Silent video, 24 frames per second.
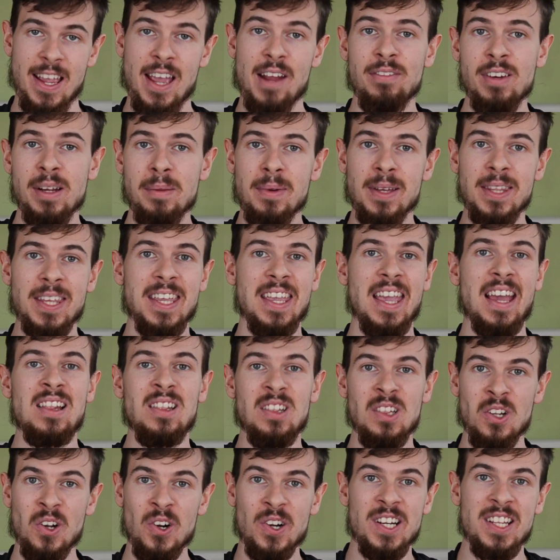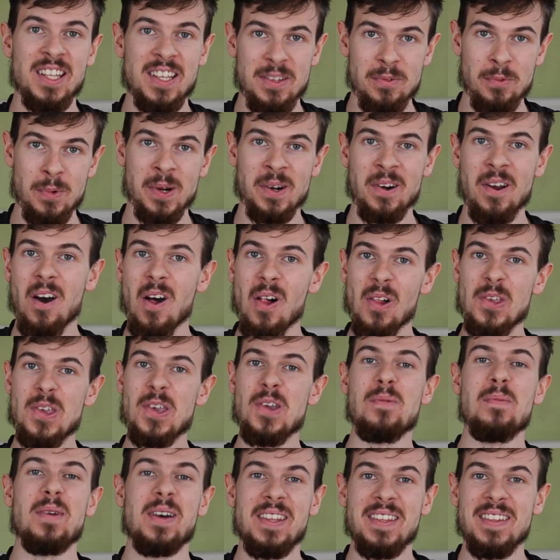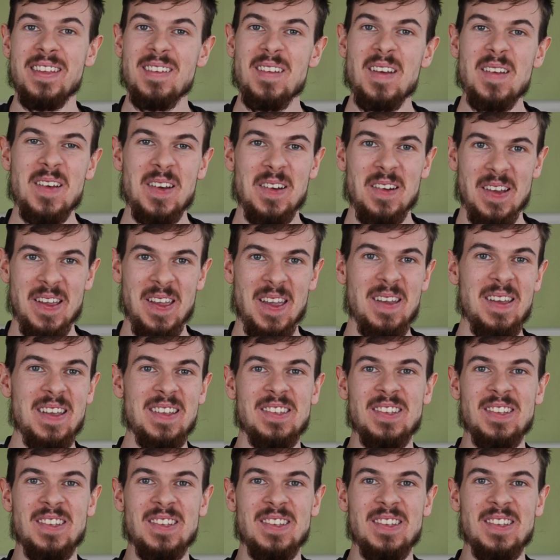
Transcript: Everybody can learn it. We're all human, okay?